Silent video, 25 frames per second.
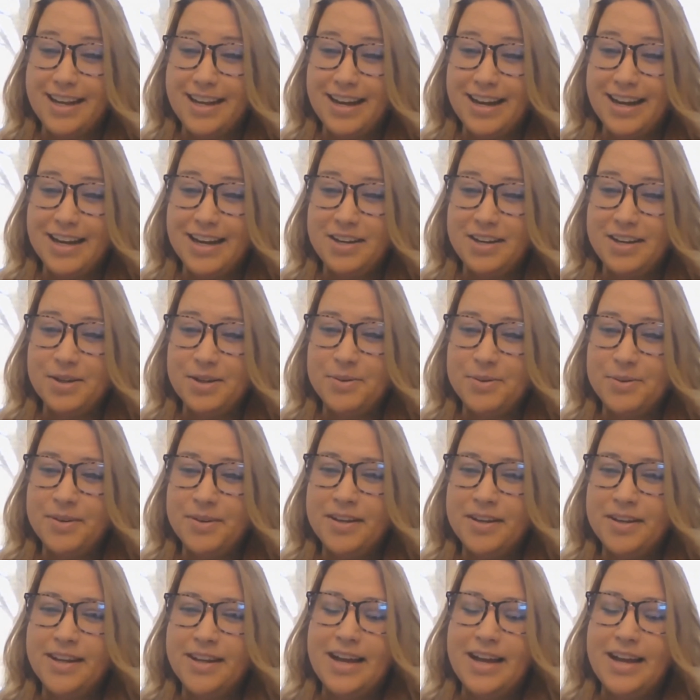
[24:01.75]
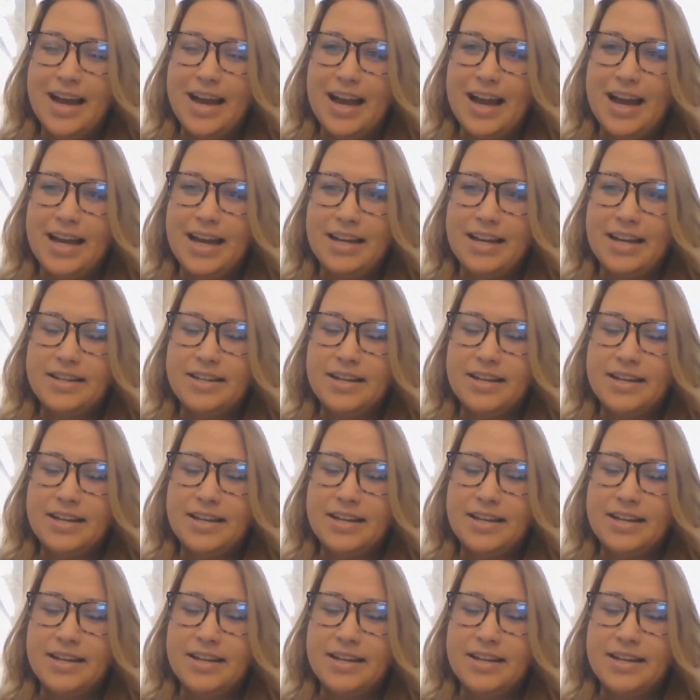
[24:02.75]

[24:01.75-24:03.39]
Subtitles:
think I do. And